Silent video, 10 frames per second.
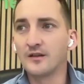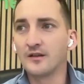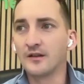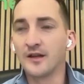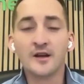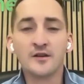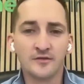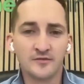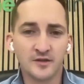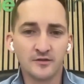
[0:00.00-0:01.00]
layers
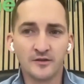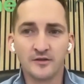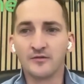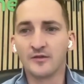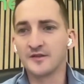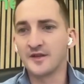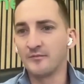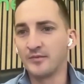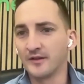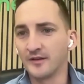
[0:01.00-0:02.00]
of security. For
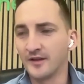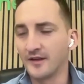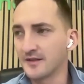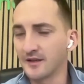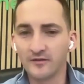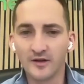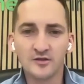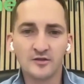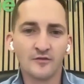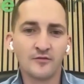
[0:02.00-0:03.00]
example, the
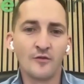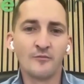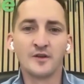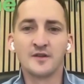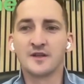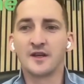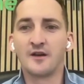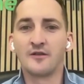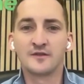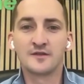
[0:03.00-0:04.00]
segregation of companies'
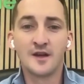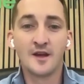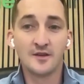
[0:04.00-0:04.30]
accounts.